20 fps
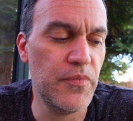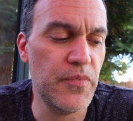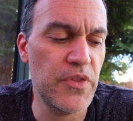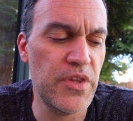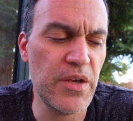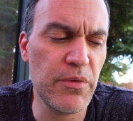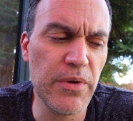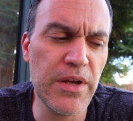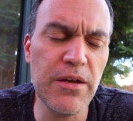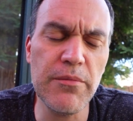
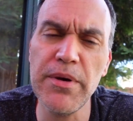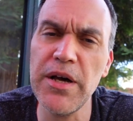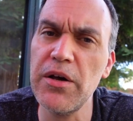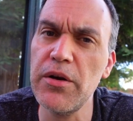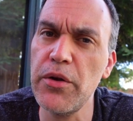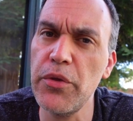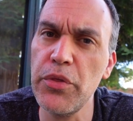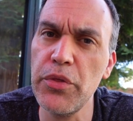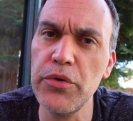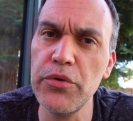they rate
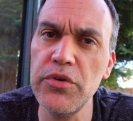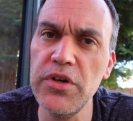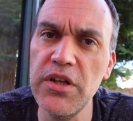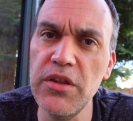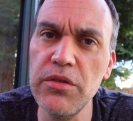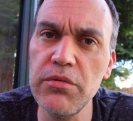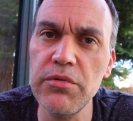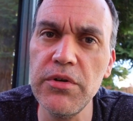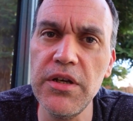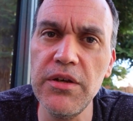about a
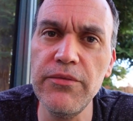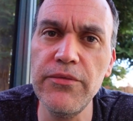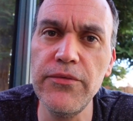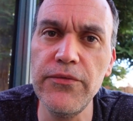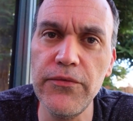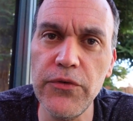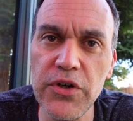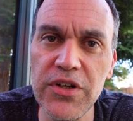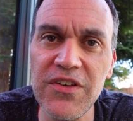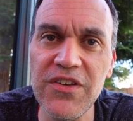
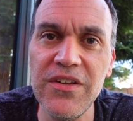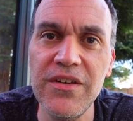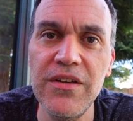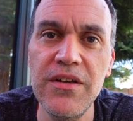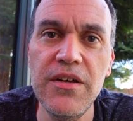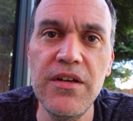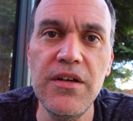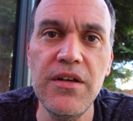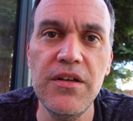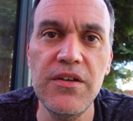33-foot
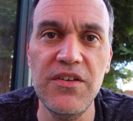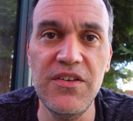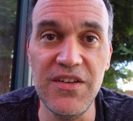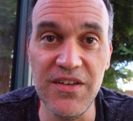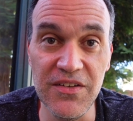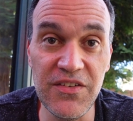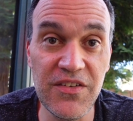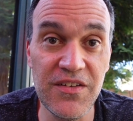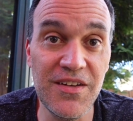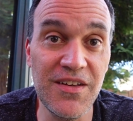
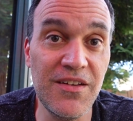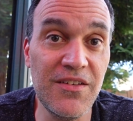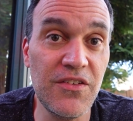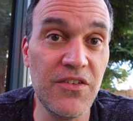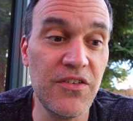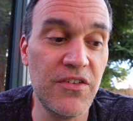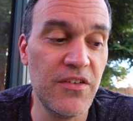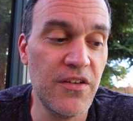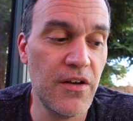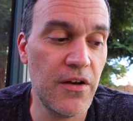
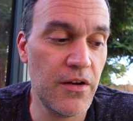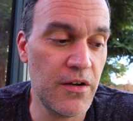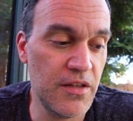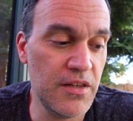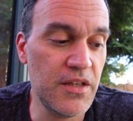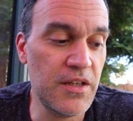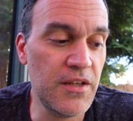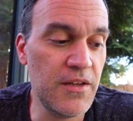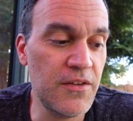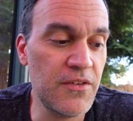distance
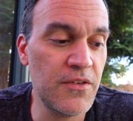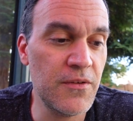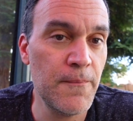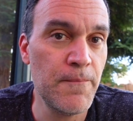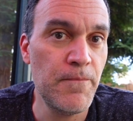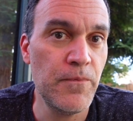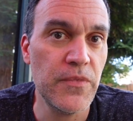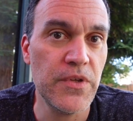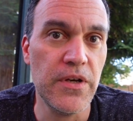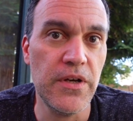on these,
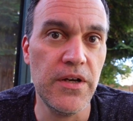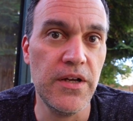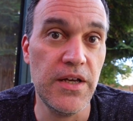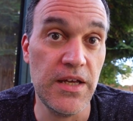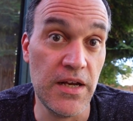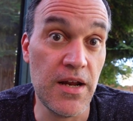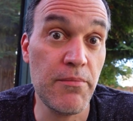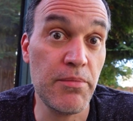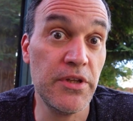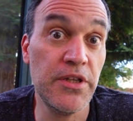
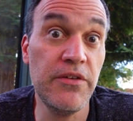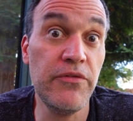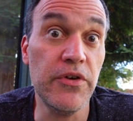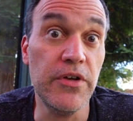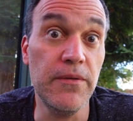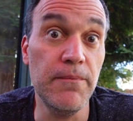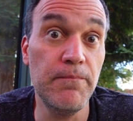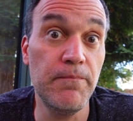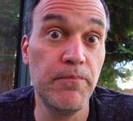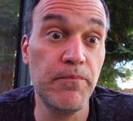and I believe
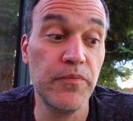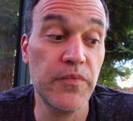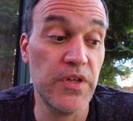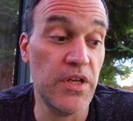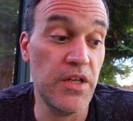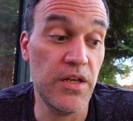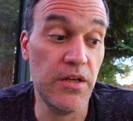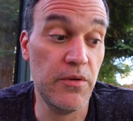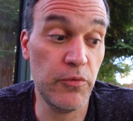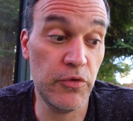it,
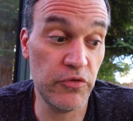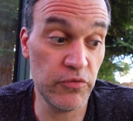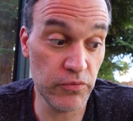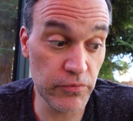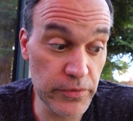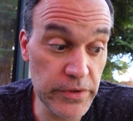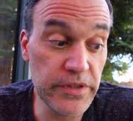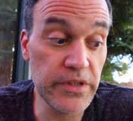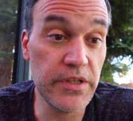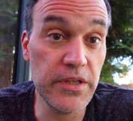and it was
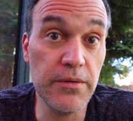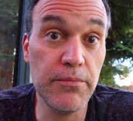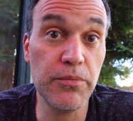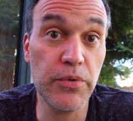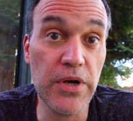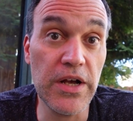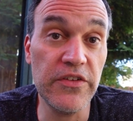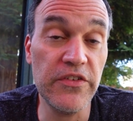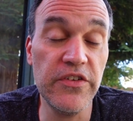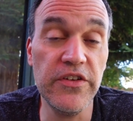really
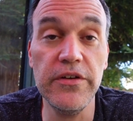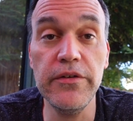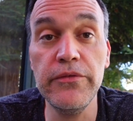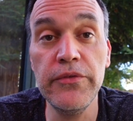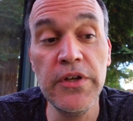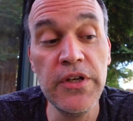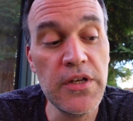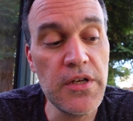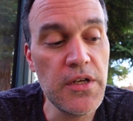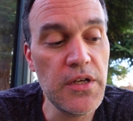
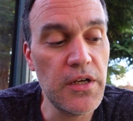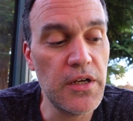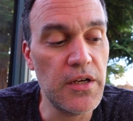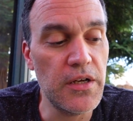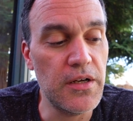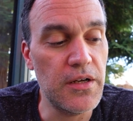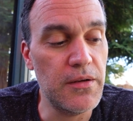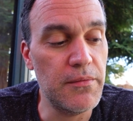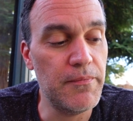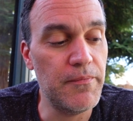impressive.
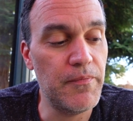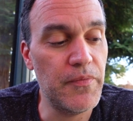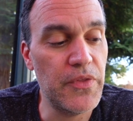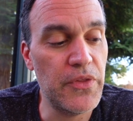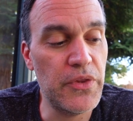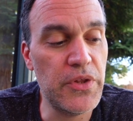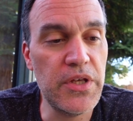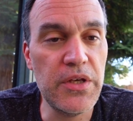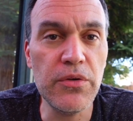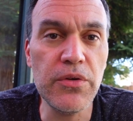
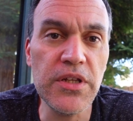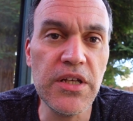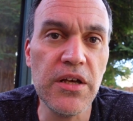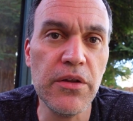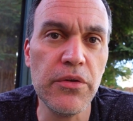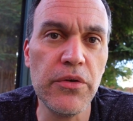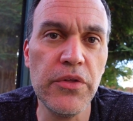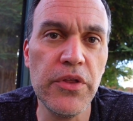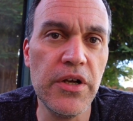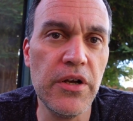The only
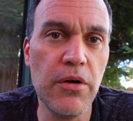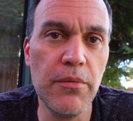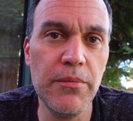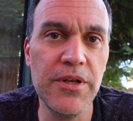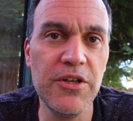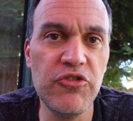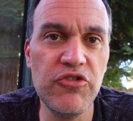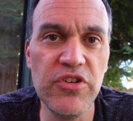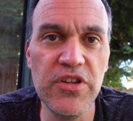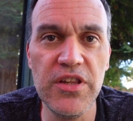other thing I'll
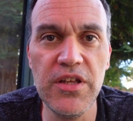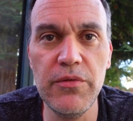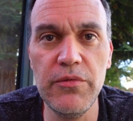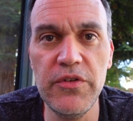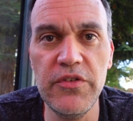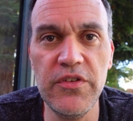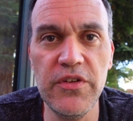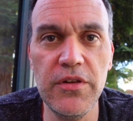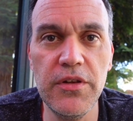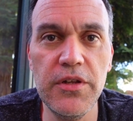mention that
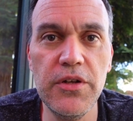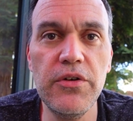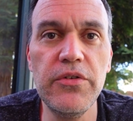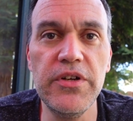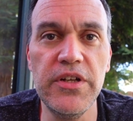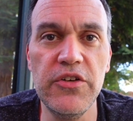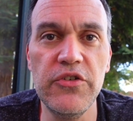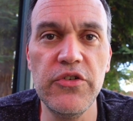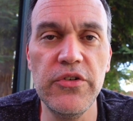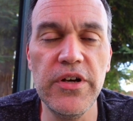was a little
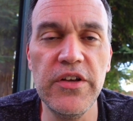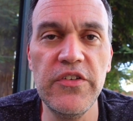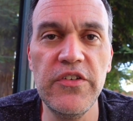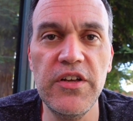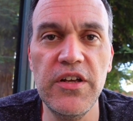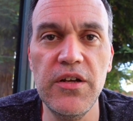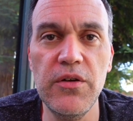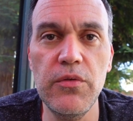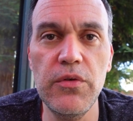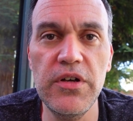
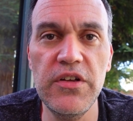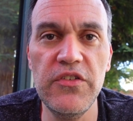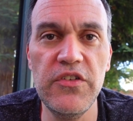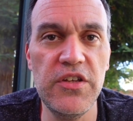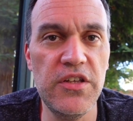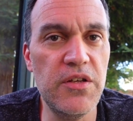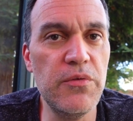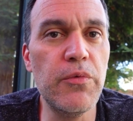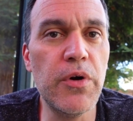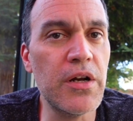interesting was
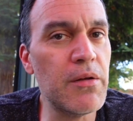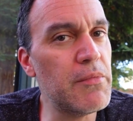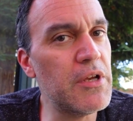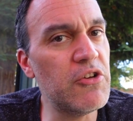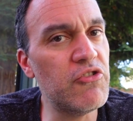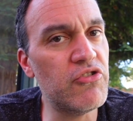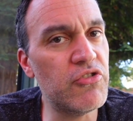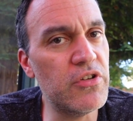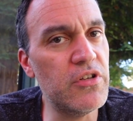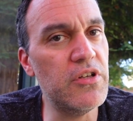you want to
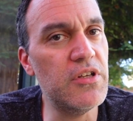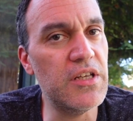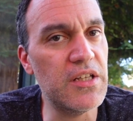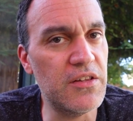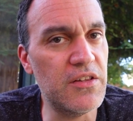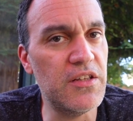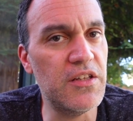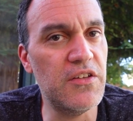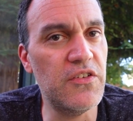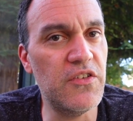make sure you
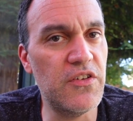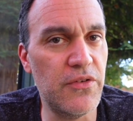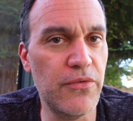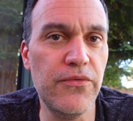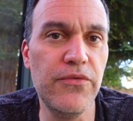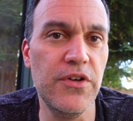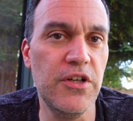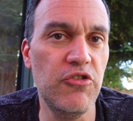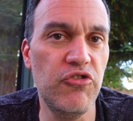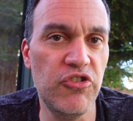get these to
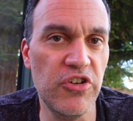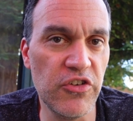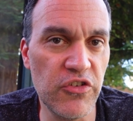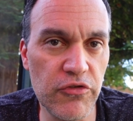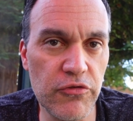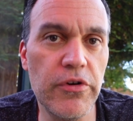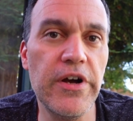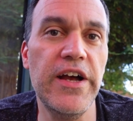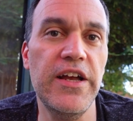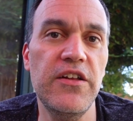fit
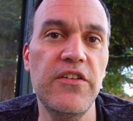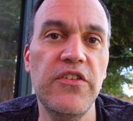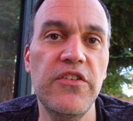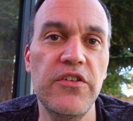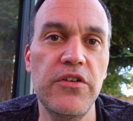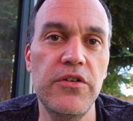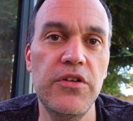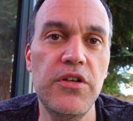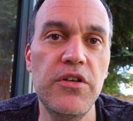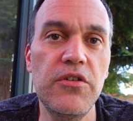just right.
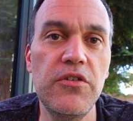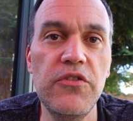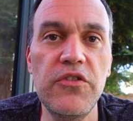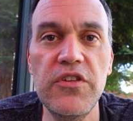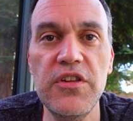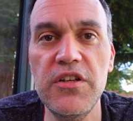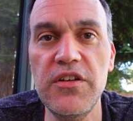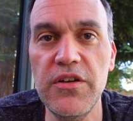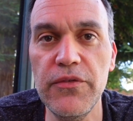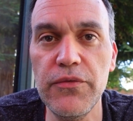So
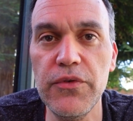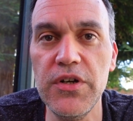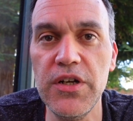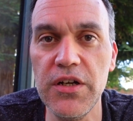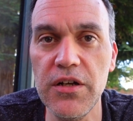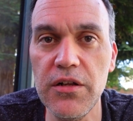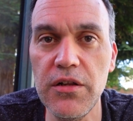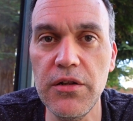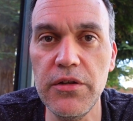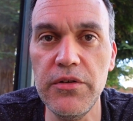use the different
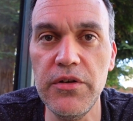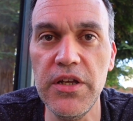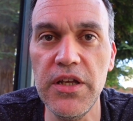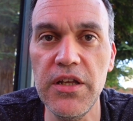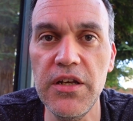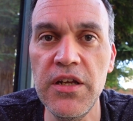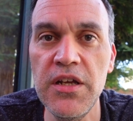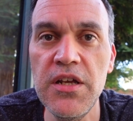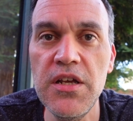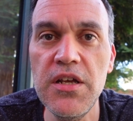included